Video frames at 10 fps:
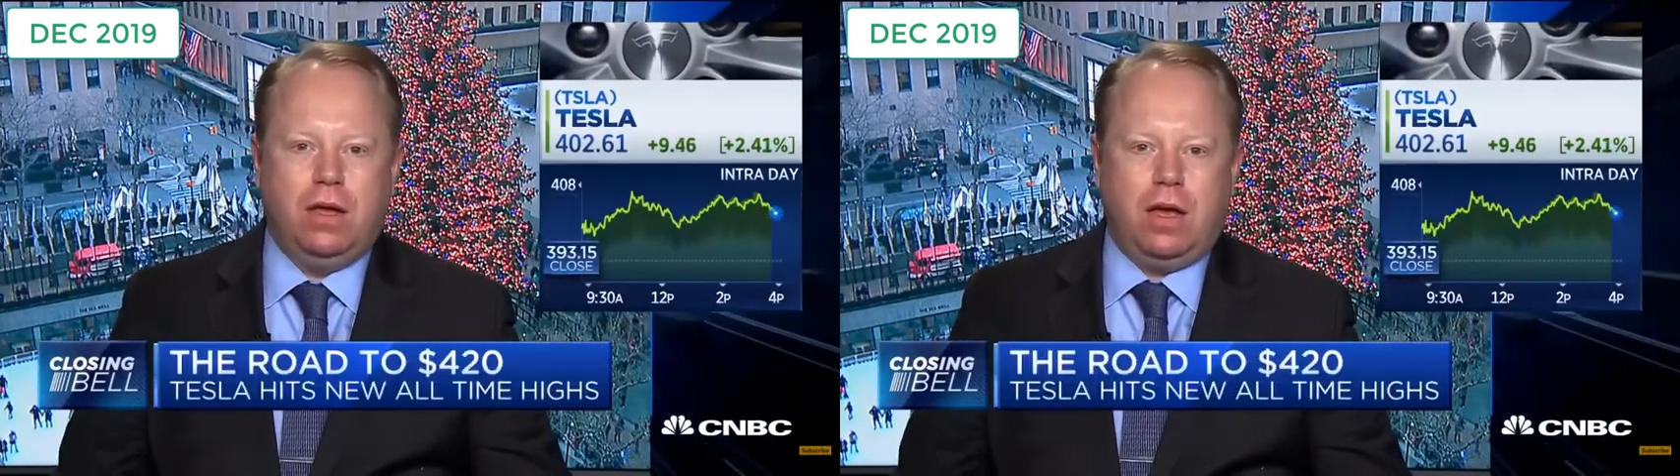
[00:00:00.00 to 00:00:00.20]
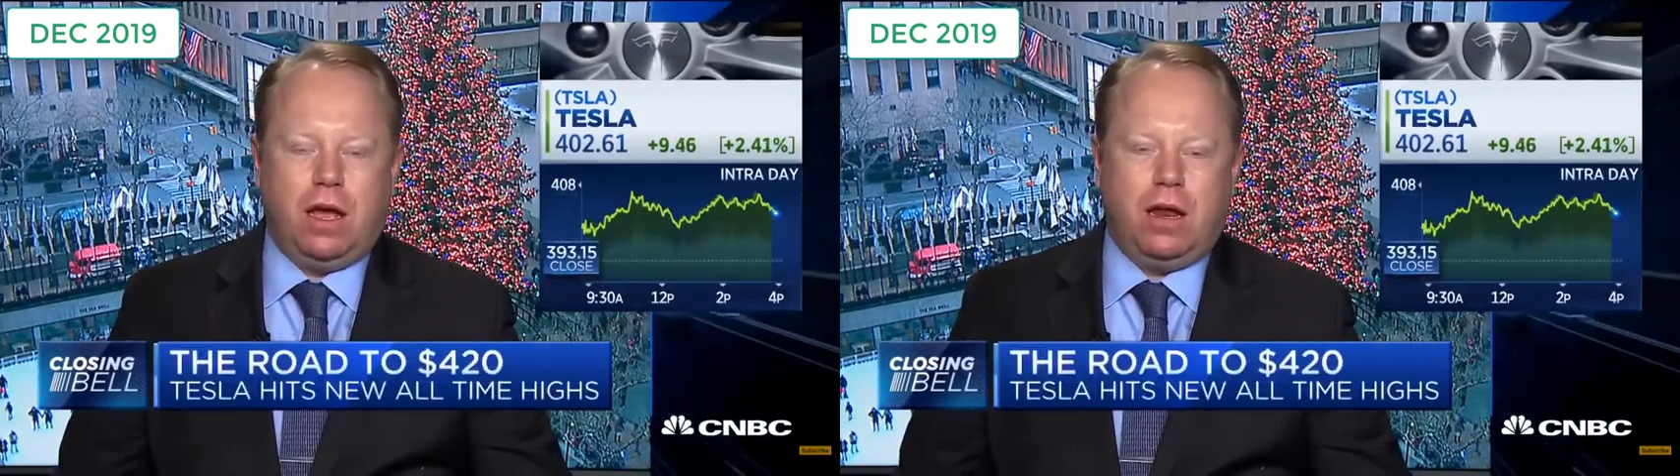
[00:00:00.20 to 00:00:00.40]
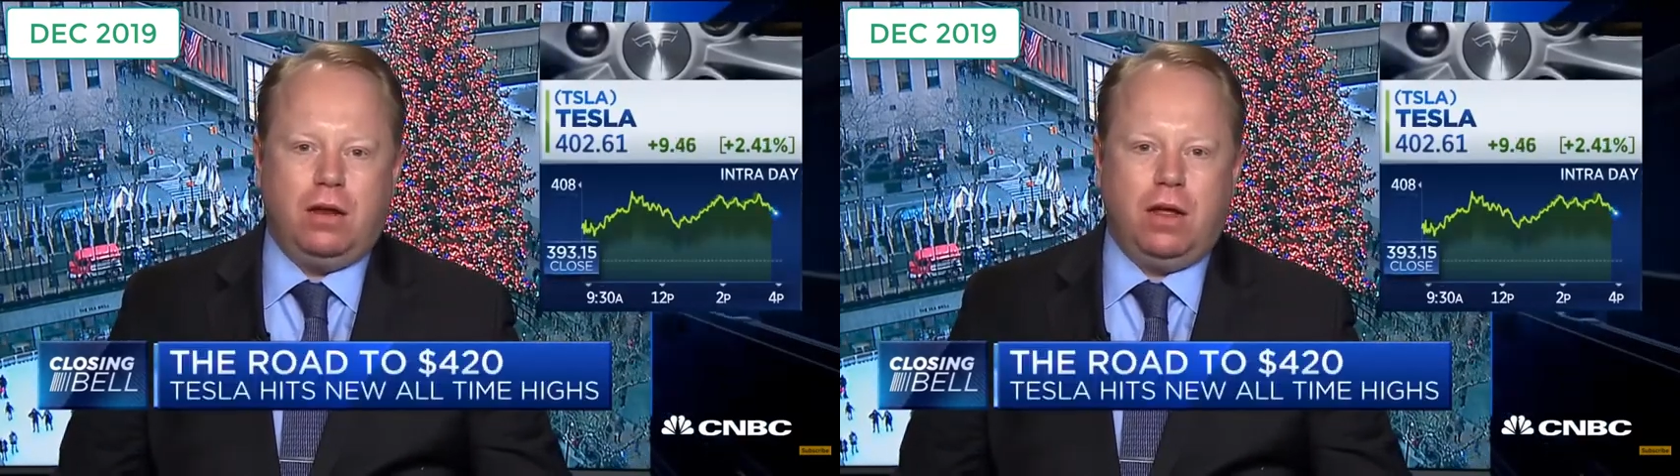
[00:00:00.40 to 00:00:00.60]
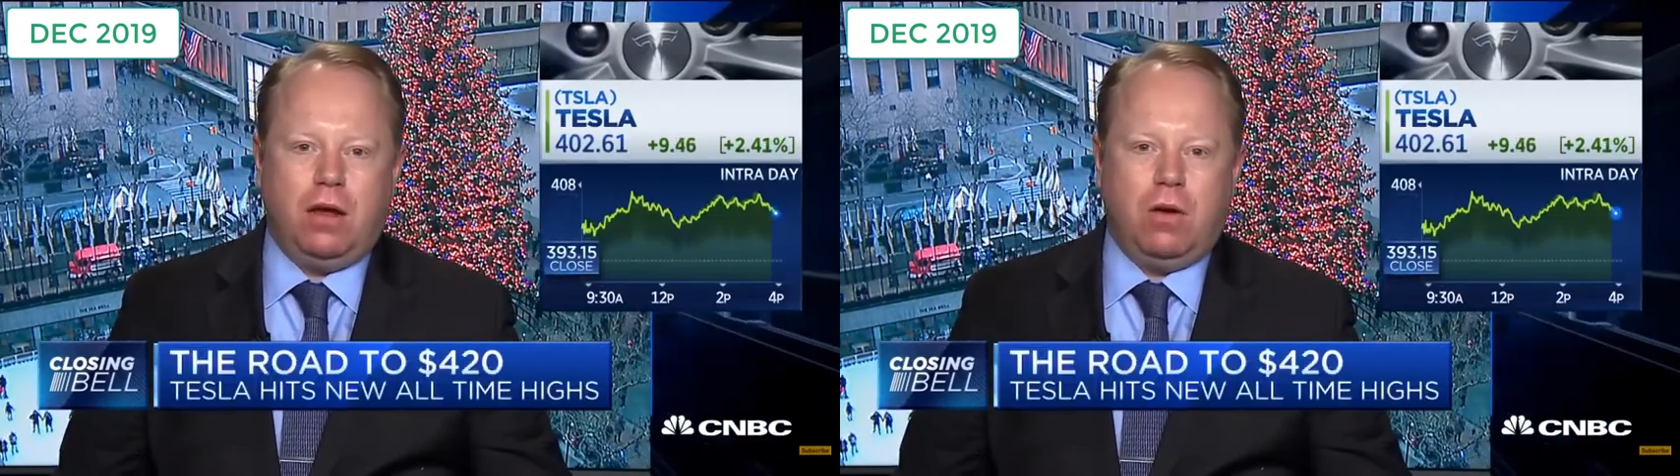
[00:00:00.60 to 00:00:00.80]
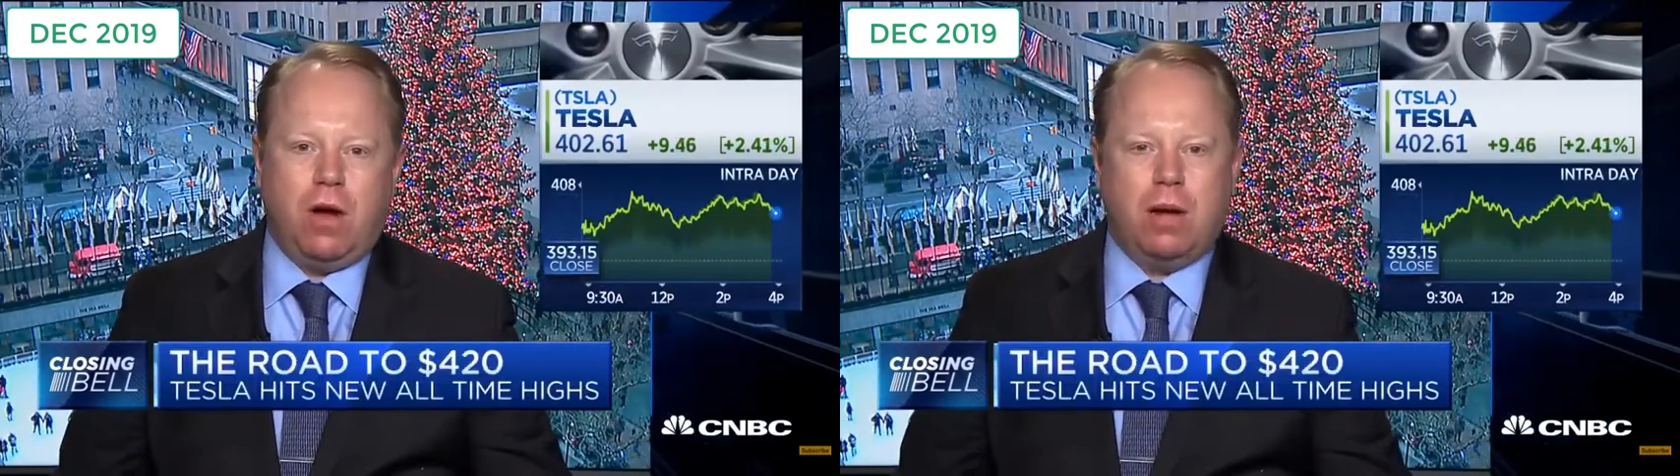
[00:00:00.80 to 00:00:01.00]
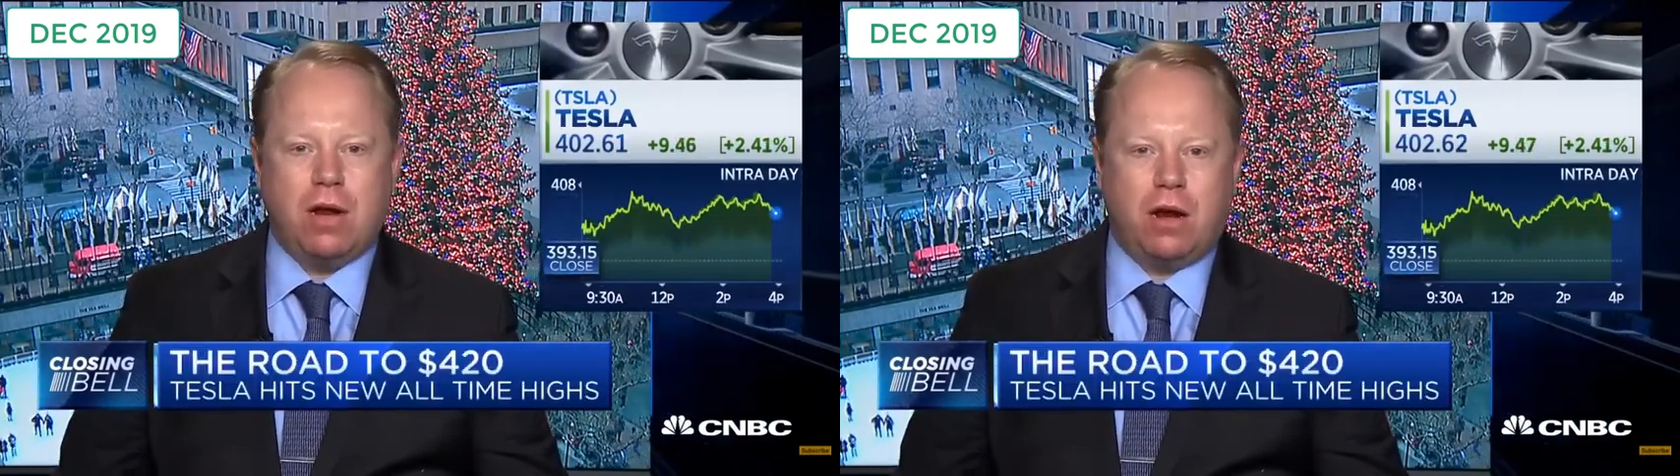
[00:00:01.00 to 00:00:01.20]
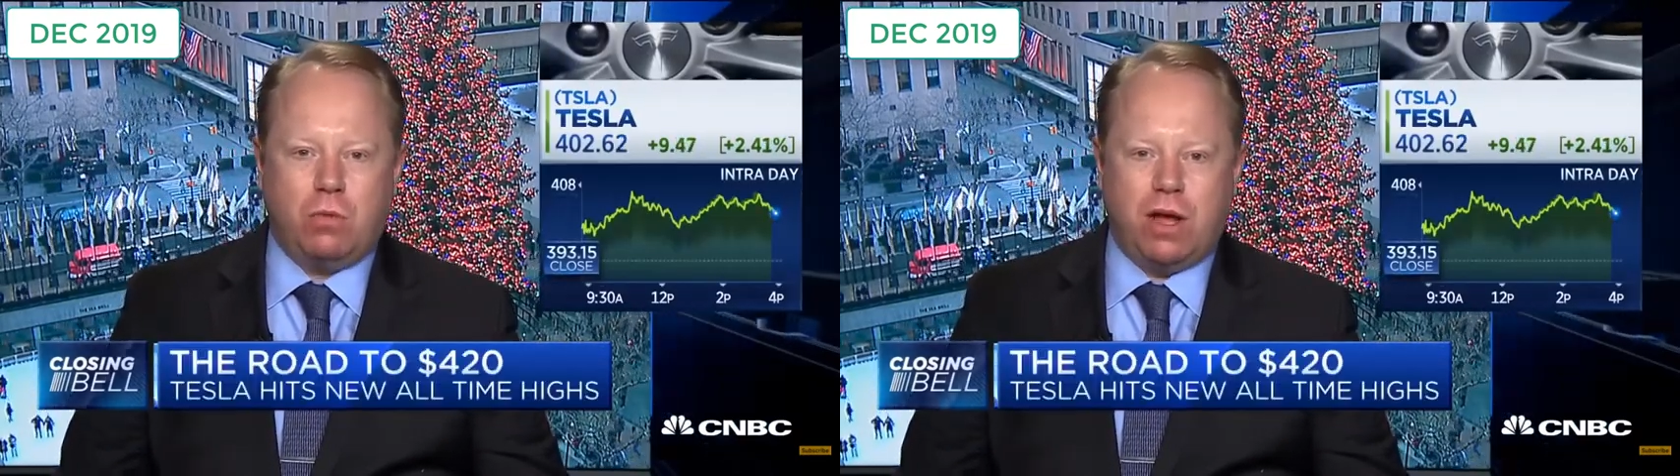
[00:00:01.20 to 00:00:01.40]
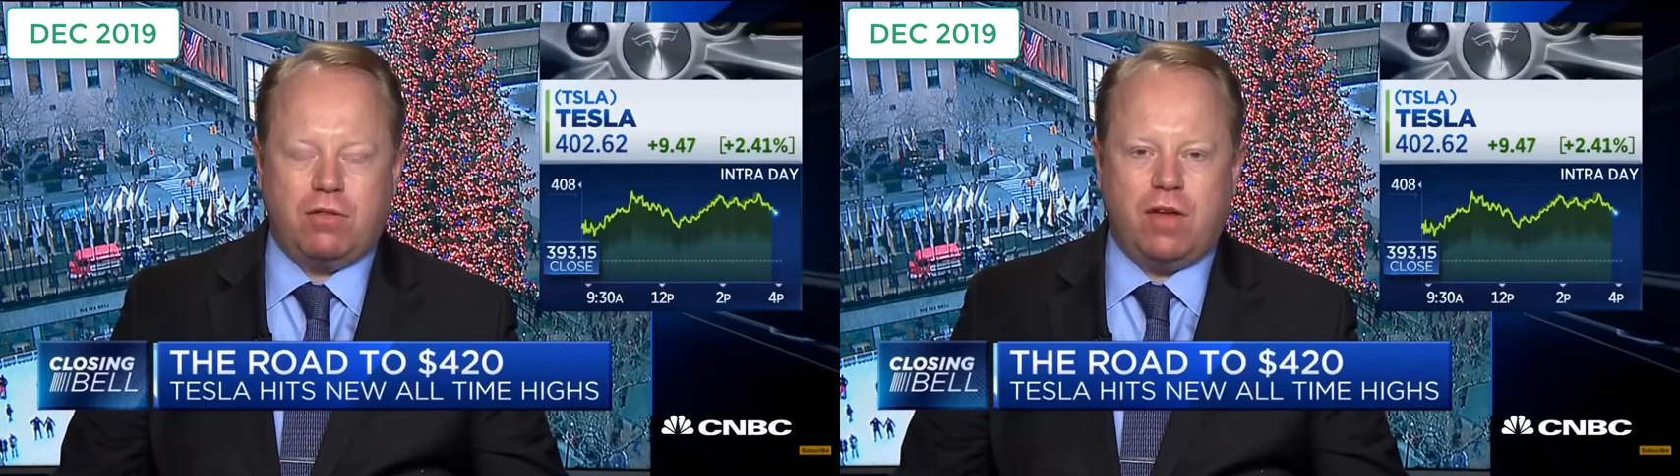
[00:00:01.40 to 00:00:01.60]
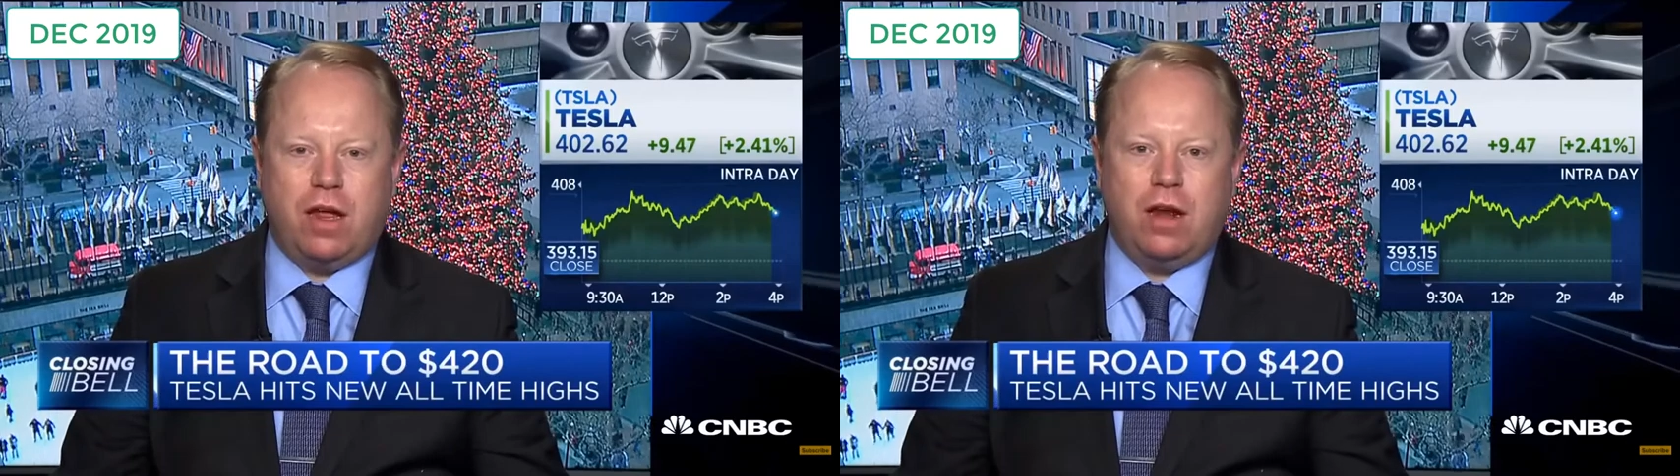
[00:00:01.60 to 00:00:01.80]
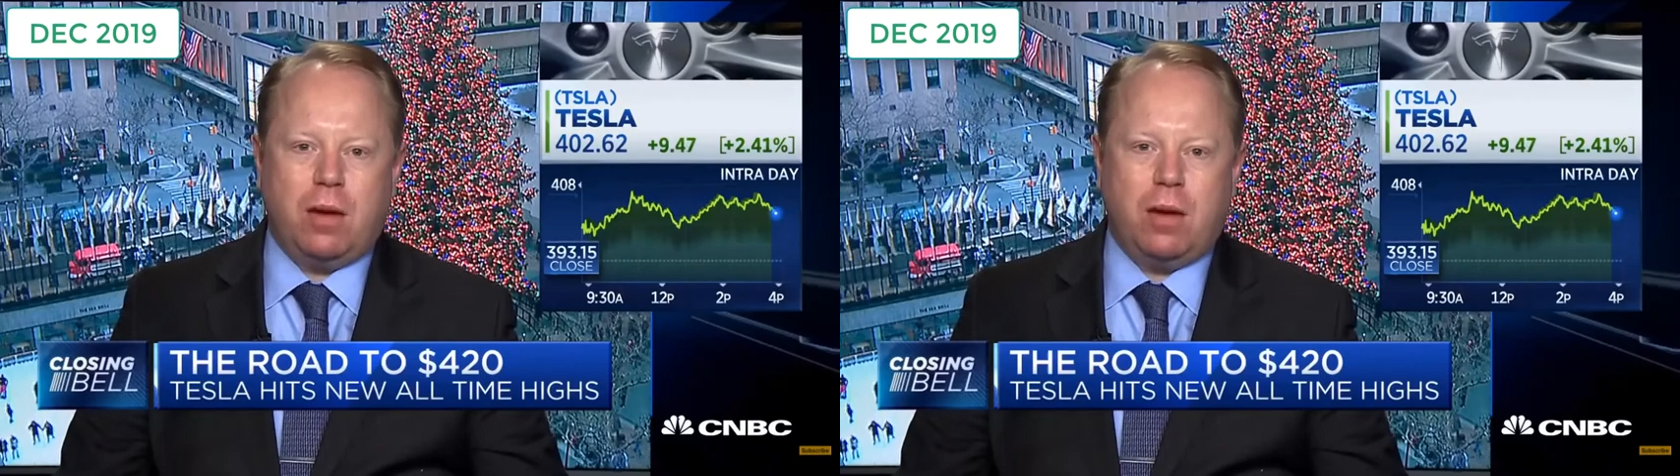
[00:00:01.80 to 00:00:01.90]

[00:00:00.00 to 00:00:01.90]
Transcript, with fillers: And, you know, I'm not a weather vane.